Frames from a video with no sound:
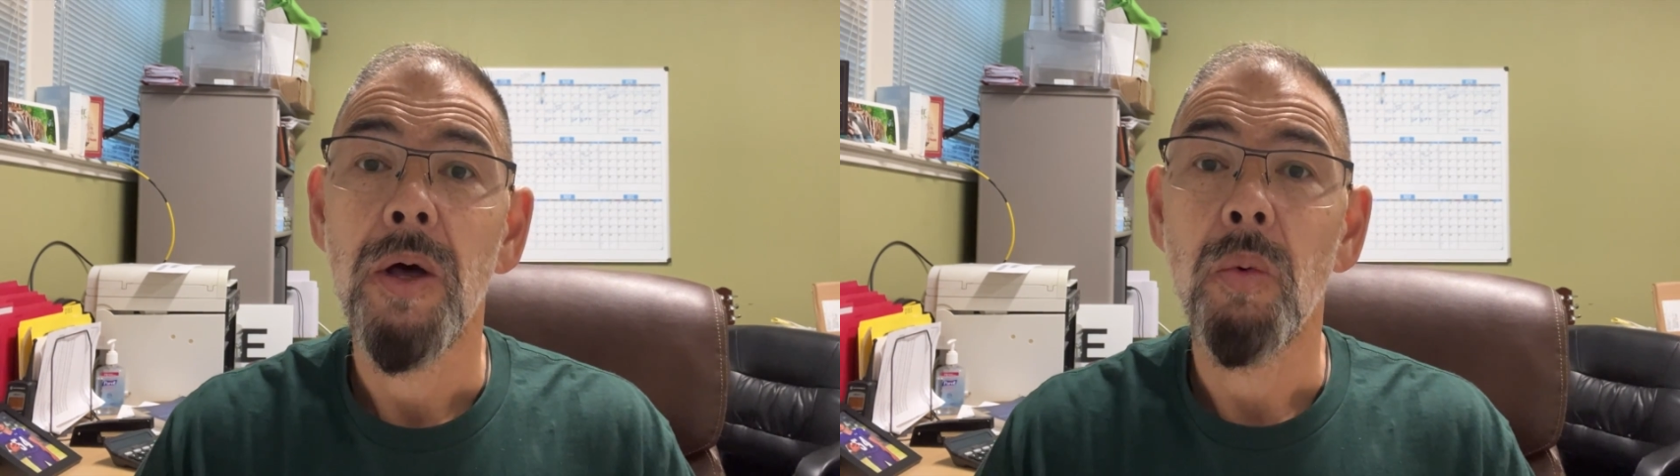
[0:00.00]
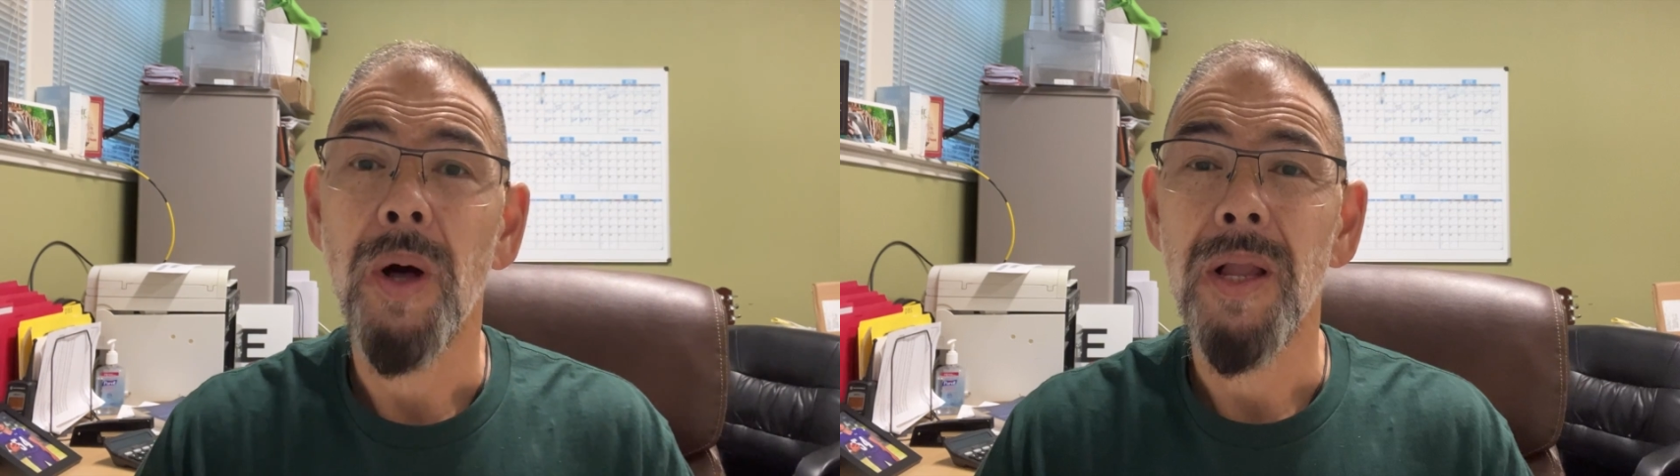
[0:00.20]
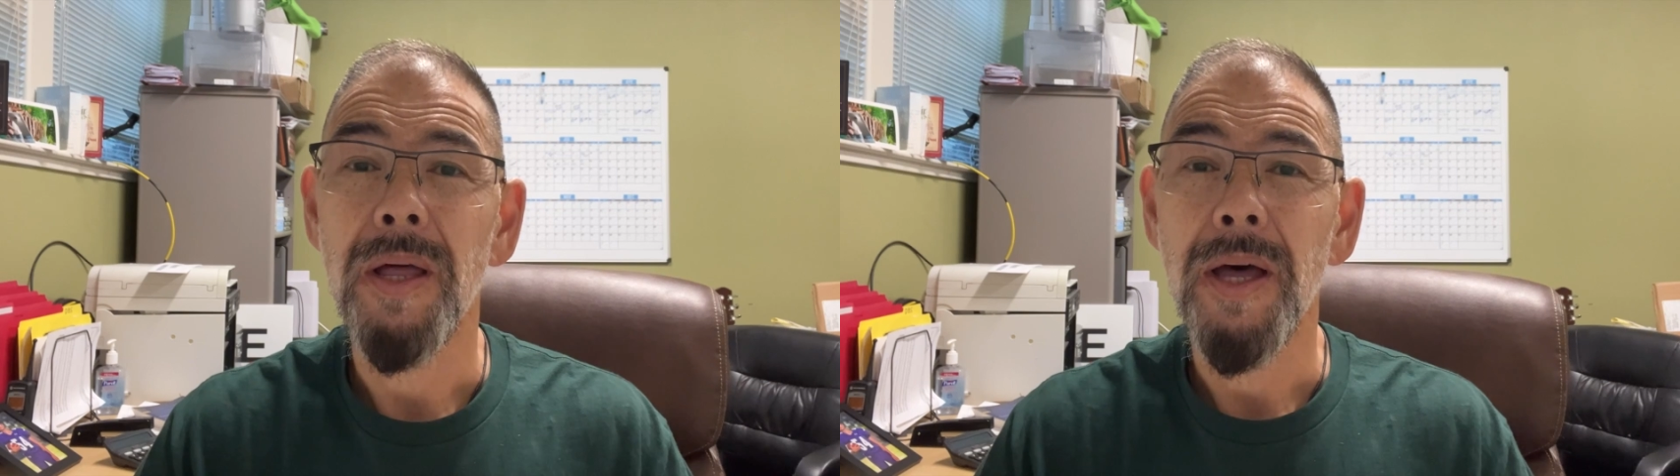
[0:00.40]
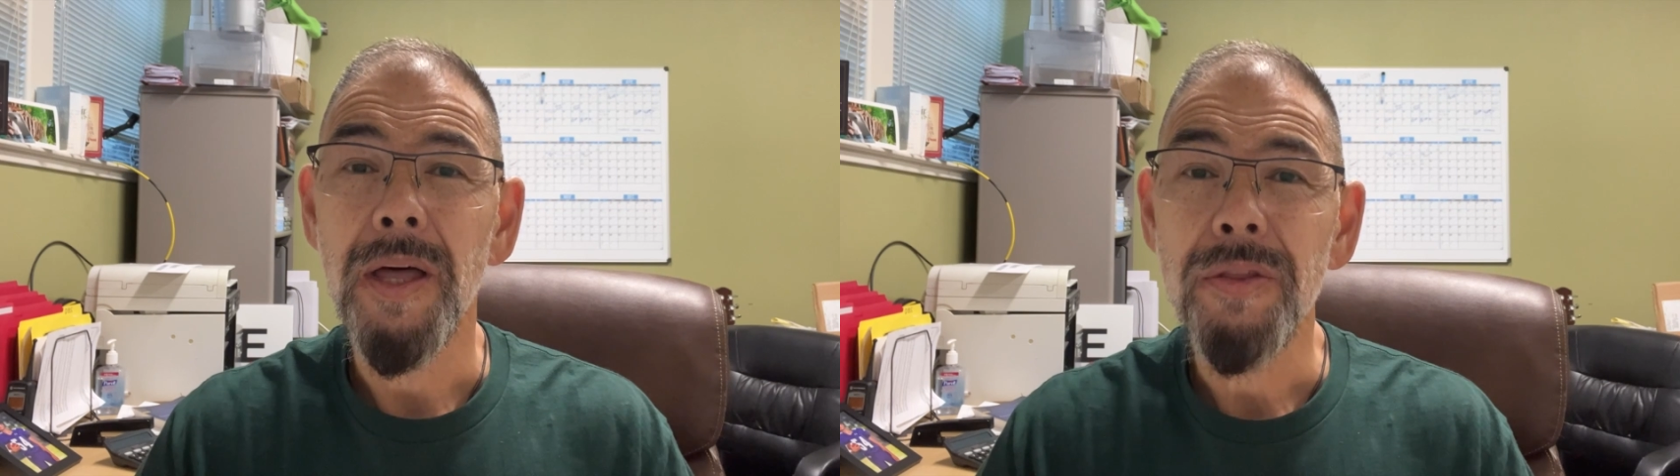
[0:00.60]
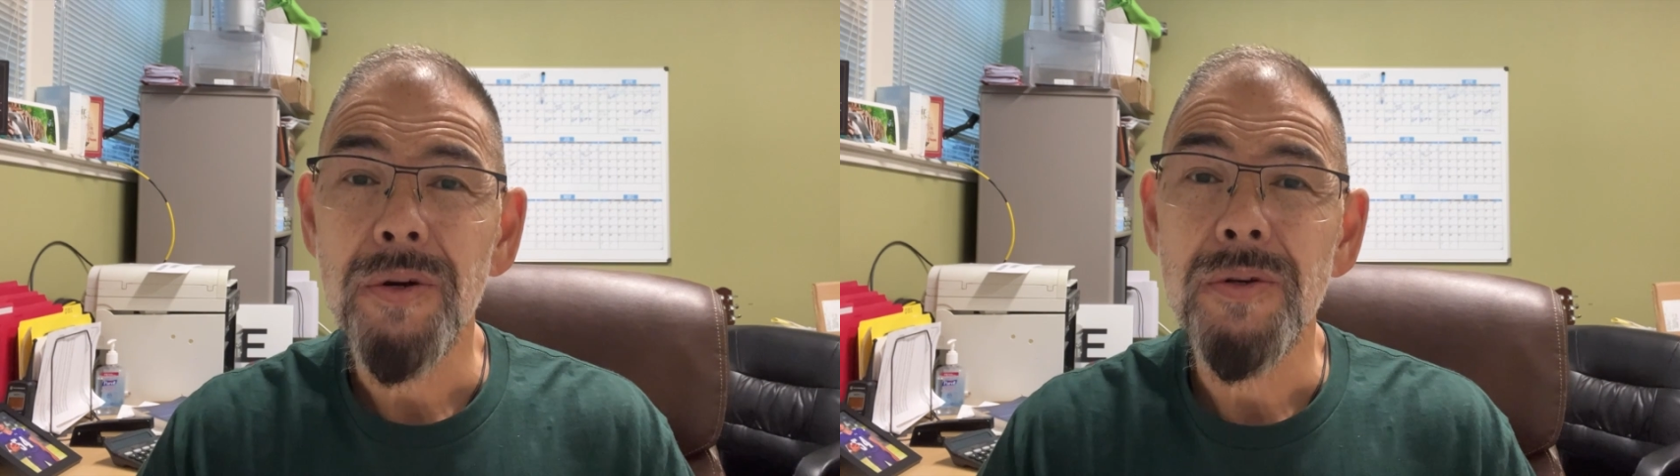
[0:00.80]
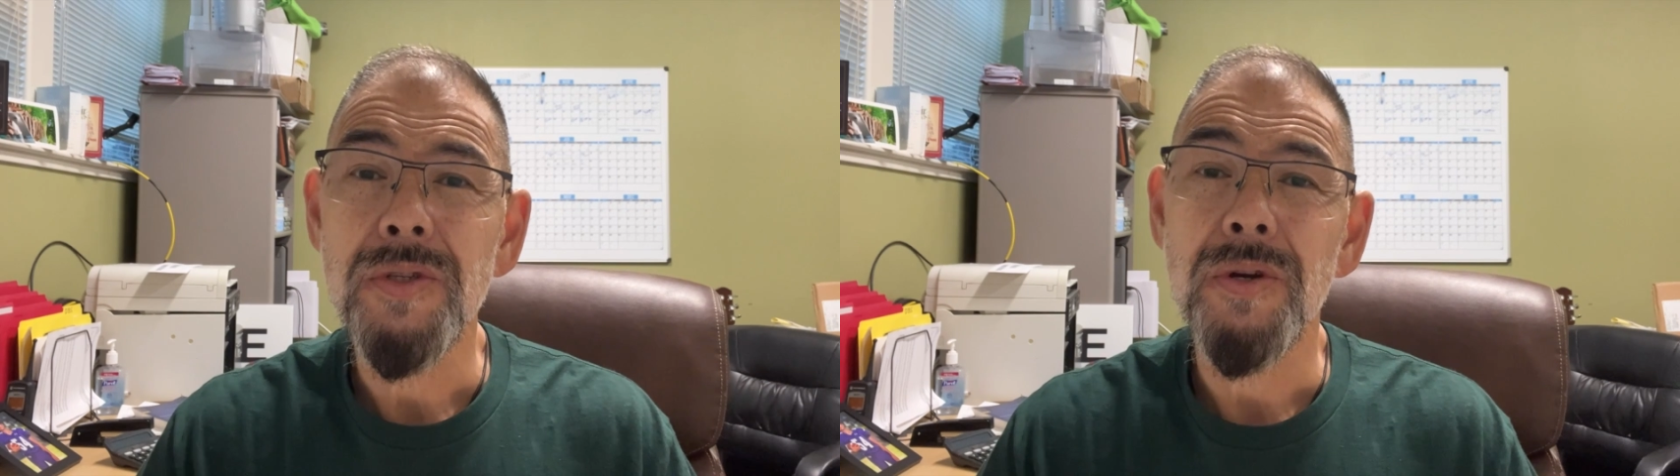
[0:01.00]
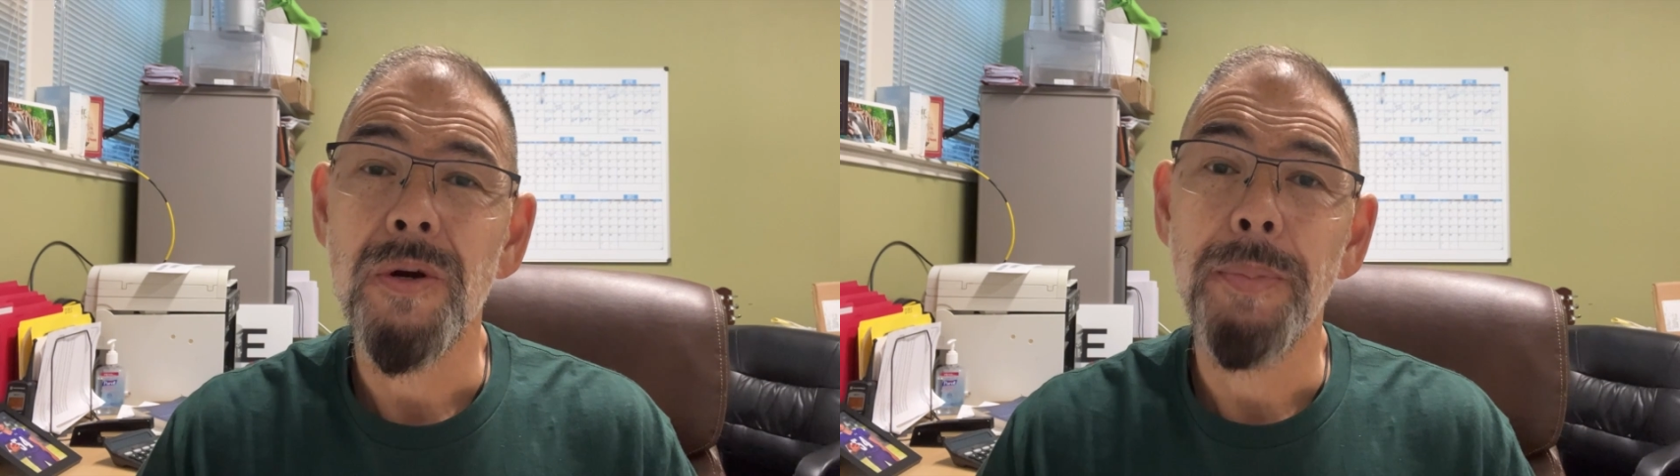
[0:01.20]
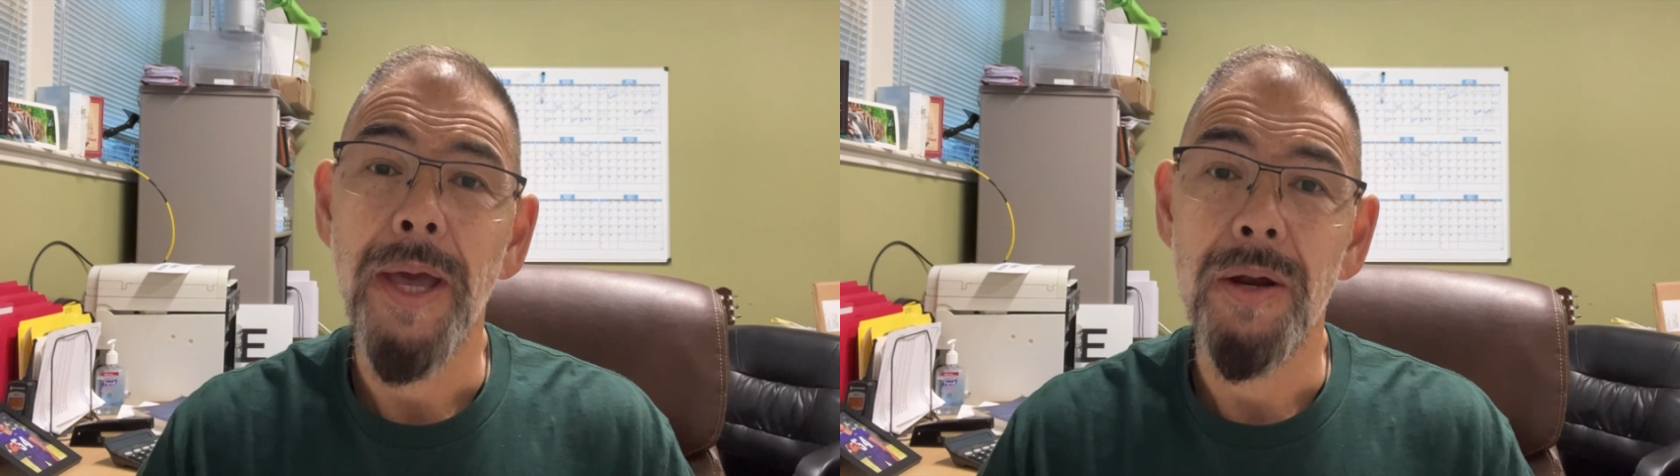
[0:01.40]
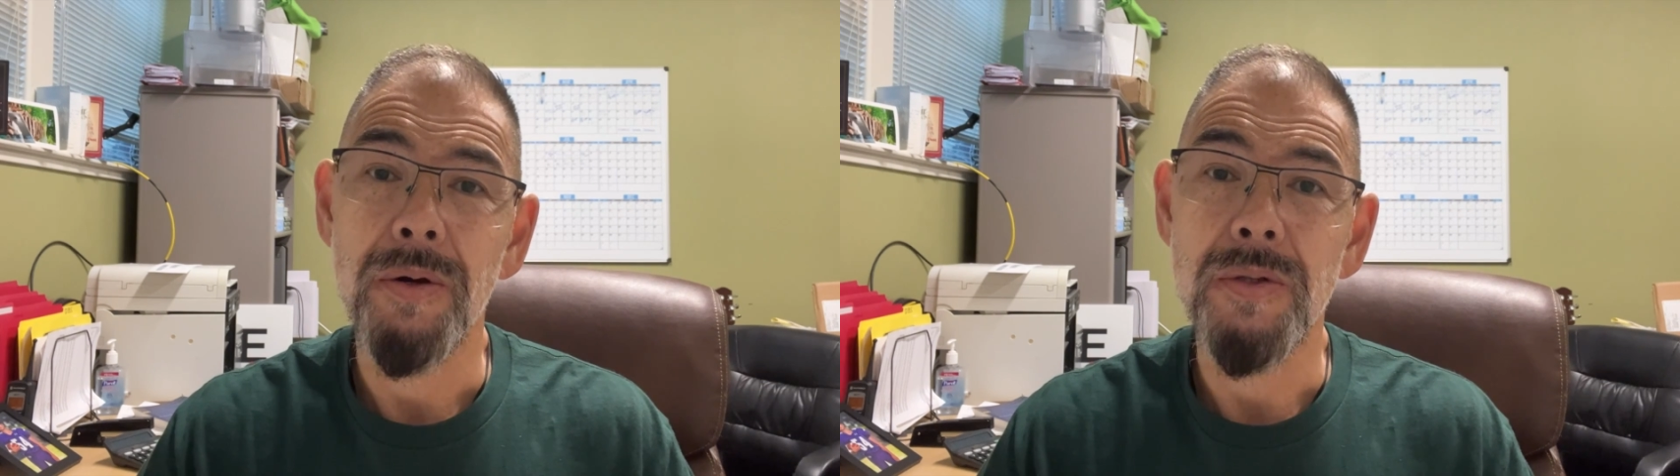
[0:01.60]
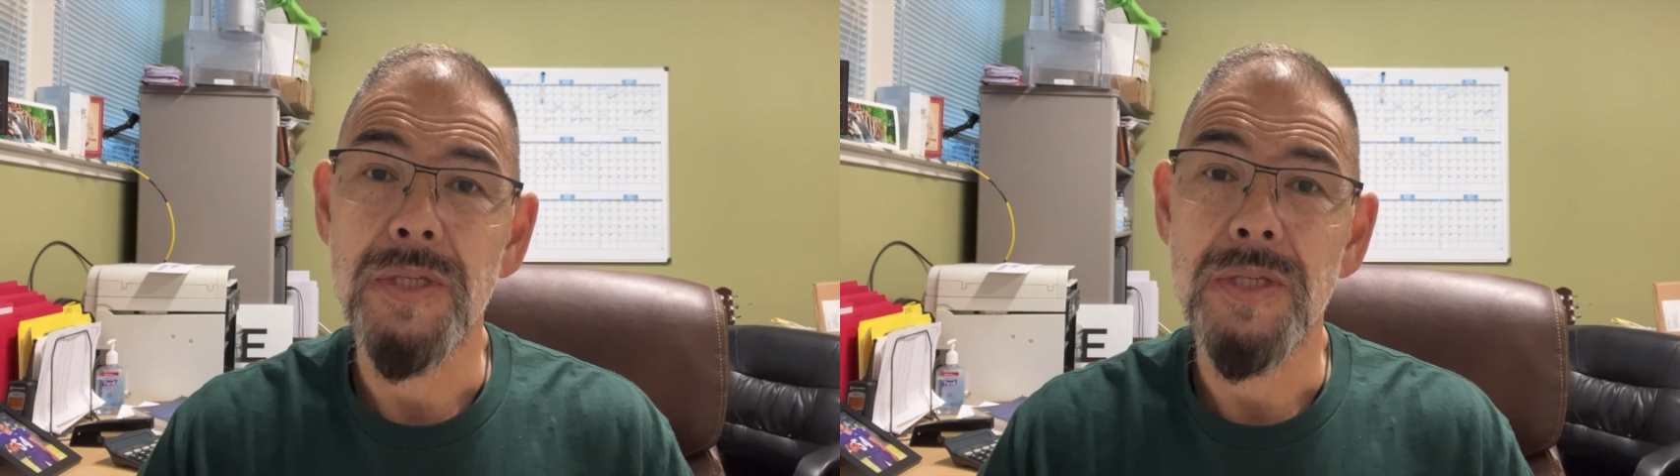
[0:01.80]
while others are patterns